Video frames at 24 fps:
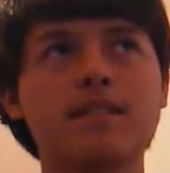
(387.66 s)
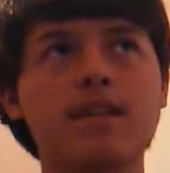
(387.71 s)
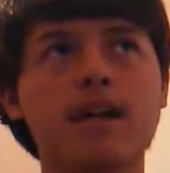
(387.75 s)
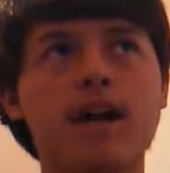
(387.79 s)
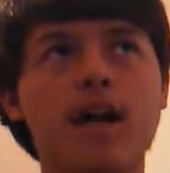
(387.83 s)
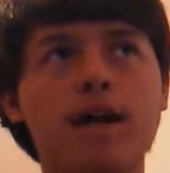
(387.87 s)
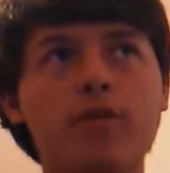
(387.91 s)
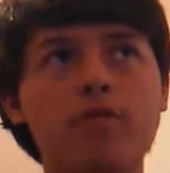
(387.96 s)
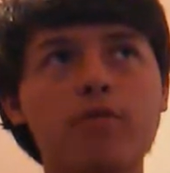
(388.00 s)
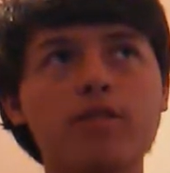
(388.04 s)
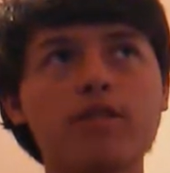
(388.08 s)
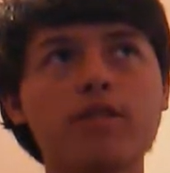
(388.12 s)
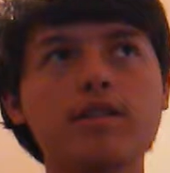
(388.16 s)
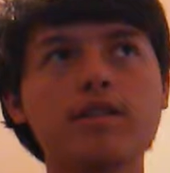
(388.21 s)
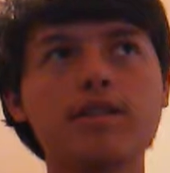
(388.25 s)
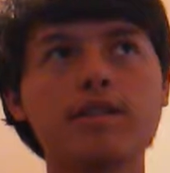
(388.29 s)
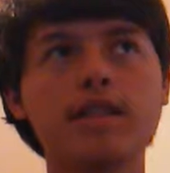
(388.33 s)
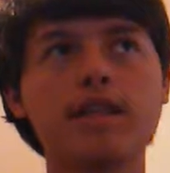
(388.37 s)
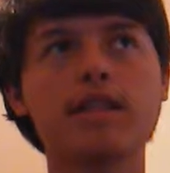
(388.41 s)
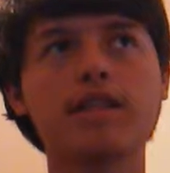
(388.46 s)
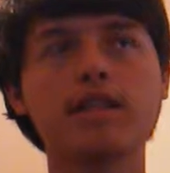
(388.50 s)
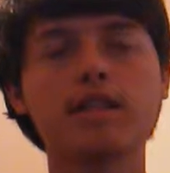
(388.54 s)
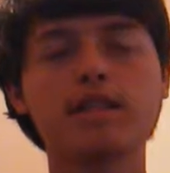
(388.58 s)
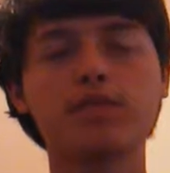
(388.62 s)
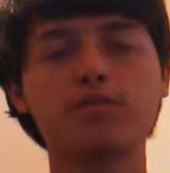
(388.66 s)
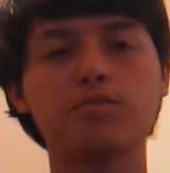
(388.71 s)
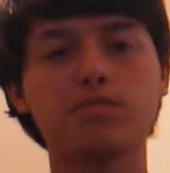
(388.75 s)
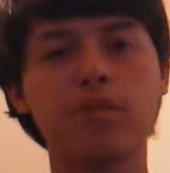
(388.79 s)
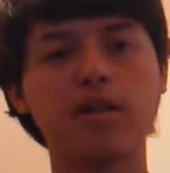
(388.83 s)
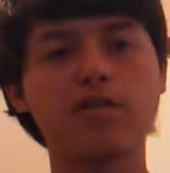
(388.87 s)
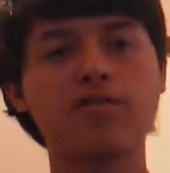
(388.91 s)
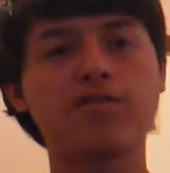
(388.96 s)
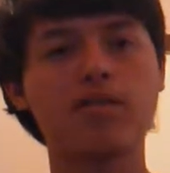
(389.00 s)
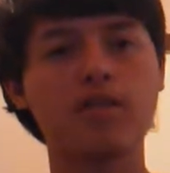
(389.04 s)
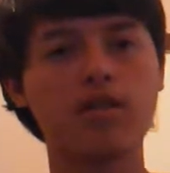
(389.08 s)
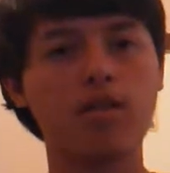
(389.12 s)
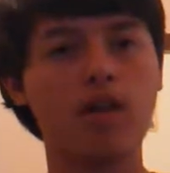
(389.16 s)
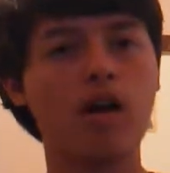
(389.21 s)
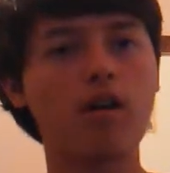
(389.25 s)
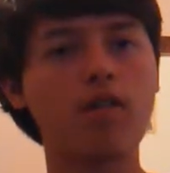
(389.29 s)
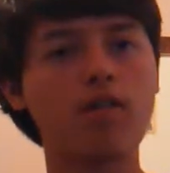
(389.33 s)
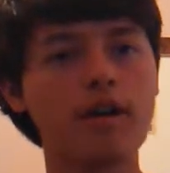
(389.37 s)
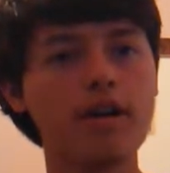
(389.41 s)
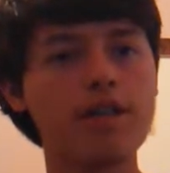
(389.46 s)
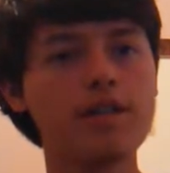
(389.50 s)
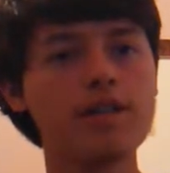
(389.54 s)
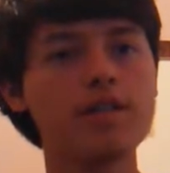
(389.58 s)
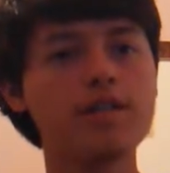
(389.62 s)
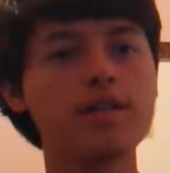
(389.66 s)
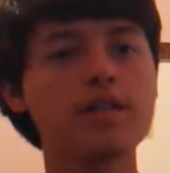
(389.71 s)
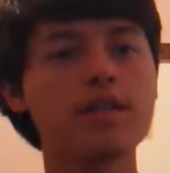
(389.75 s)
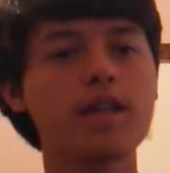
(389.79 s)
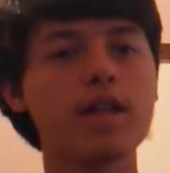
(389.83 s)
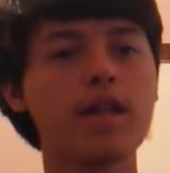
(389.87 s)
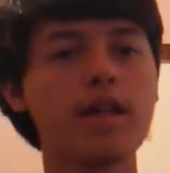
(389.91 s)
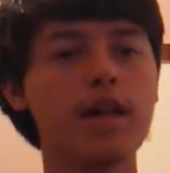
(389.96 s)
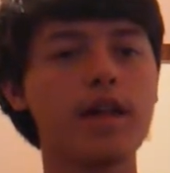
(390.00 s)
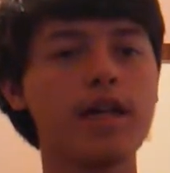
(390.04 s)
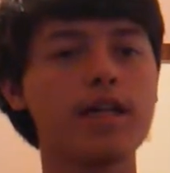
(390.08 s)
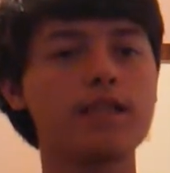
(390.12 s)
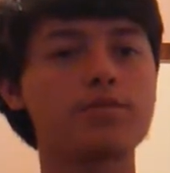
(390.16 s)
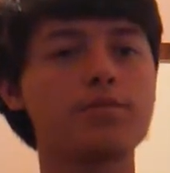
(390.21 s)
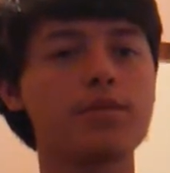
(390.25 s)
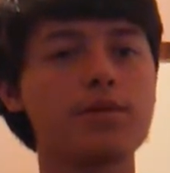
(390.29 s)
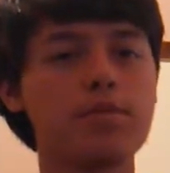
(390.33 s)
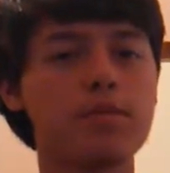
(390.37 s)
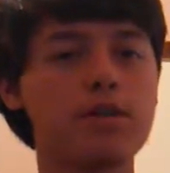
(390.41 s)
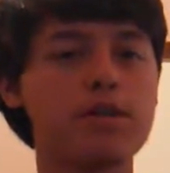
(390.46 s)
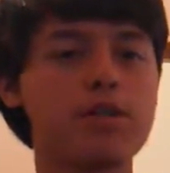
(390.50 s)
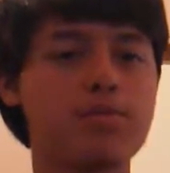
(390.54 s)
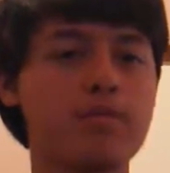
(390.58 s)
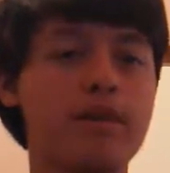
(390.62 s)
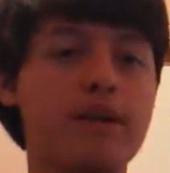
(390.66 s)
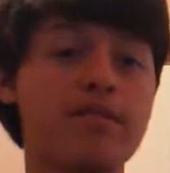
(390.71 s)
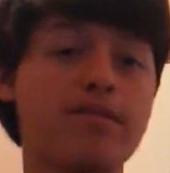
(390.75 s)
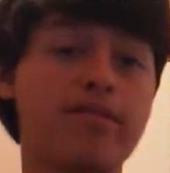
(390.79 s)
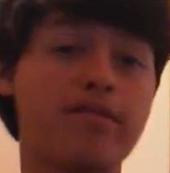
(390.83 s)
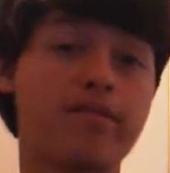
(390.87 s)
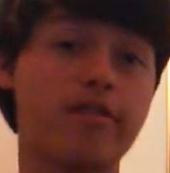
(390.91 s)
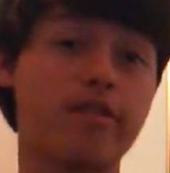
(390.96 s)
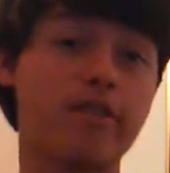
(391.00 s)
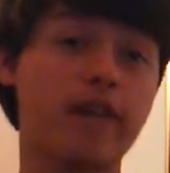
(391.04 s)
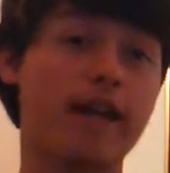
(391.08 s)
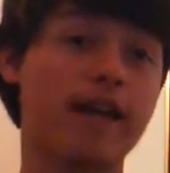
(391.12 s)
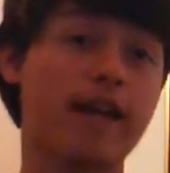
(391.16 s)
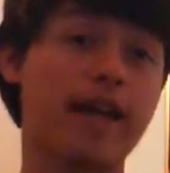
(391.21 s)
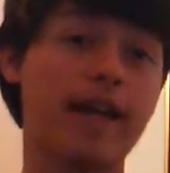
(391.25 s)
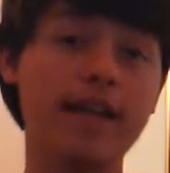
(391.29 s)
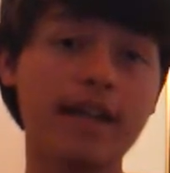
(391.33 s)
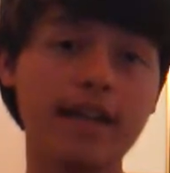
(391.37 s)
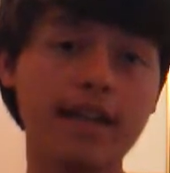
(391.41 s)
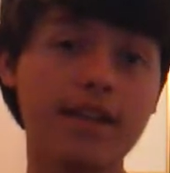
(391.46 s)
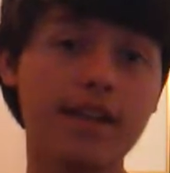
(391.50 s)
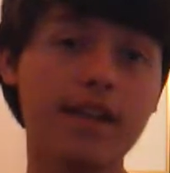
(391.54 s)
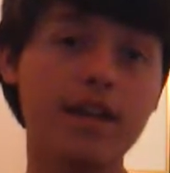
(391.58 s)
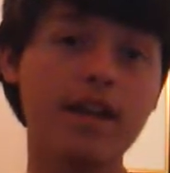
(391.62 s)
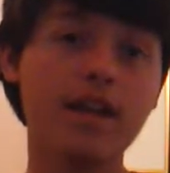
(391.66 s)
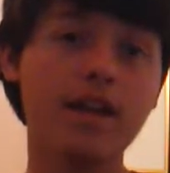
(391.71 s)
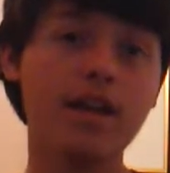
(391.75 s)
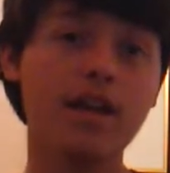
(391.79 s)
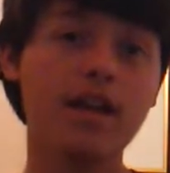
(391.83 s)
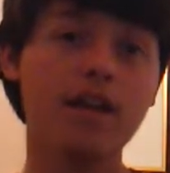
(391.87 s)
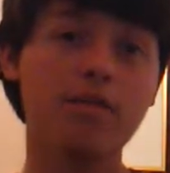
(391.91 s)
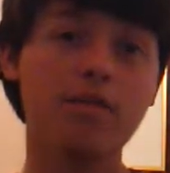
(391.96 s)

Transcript: I wouldn't say this is meant for long ranges. It's pretty much meant for like anything.